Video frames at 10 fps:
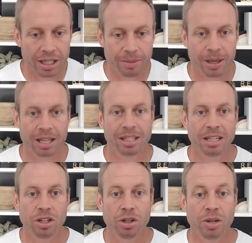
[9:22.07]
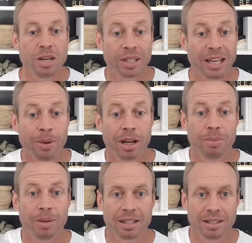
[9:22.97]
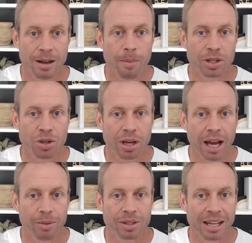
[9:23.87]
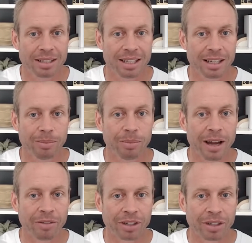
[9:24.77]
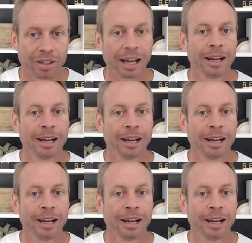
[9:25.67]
it because he knew he would get better because the number 2 guy was next to him every day.